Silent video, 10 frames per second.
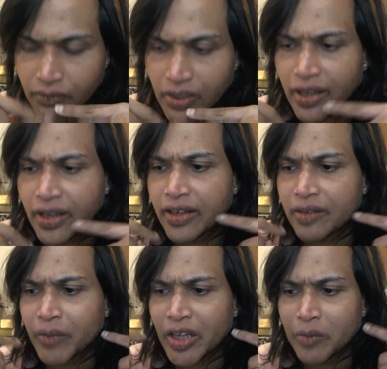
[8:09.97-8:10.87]

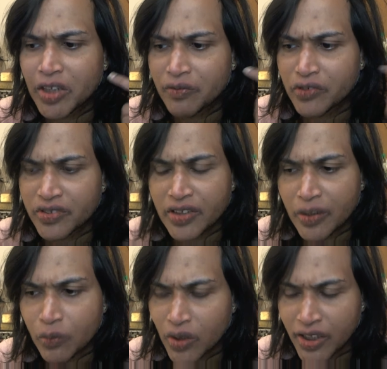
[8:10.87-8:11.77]
and maybe if you
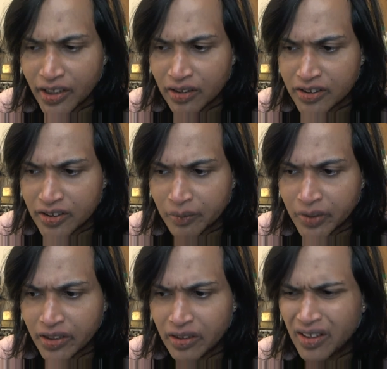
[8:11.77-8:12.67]
start working or
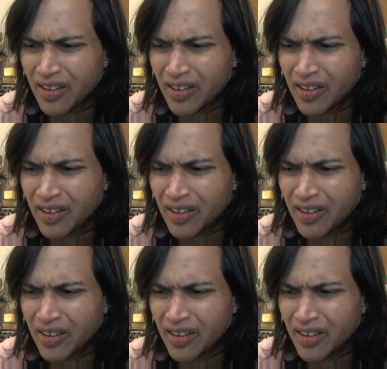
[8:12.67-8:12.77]
something,